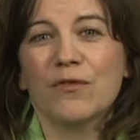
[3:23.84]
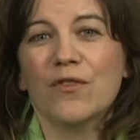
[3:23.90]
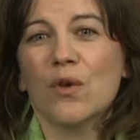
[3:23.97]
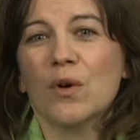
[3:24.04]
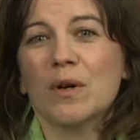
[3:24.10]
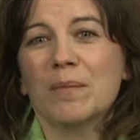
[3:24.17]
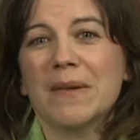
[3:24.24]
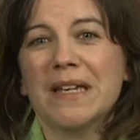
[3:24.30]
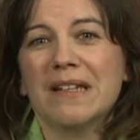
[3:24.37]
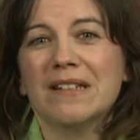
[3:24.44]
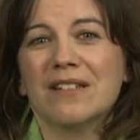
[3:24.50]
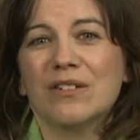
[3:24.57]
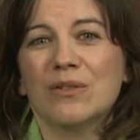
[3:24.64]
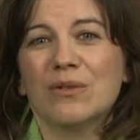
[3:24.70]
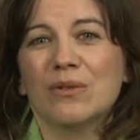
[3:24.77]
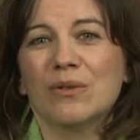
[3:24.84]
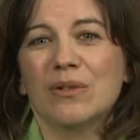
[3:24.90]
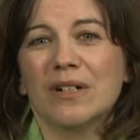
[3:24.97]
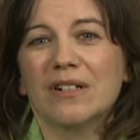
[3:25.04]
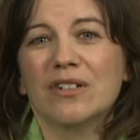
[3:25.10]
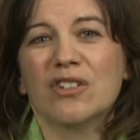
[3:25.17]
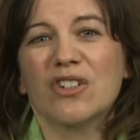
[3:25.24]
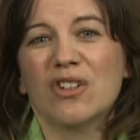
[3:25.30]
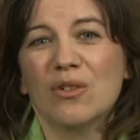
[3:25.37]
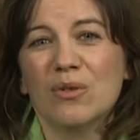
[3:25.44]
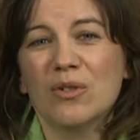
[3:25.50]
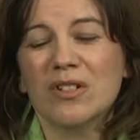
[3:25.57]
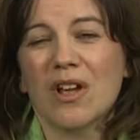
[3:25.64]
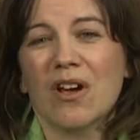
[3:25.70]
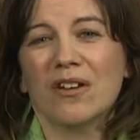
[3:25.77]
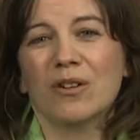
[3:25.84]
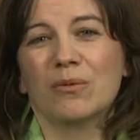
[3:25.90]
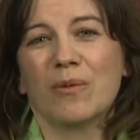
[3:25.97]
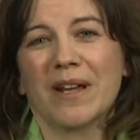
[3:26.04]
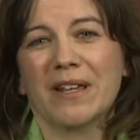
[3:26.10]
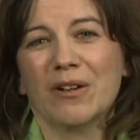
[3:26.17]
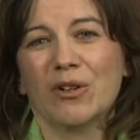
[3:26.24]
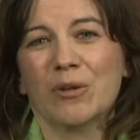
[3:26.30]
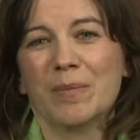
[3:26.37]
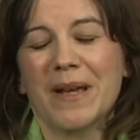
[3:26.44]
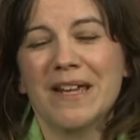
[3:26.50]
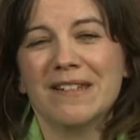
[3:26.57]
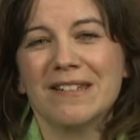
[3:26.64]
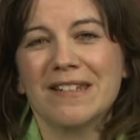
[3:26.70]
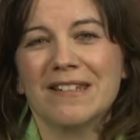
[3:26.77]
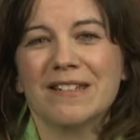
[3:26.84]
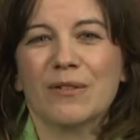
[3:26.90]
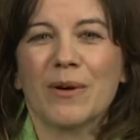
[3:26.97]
for me to use on a regular basis.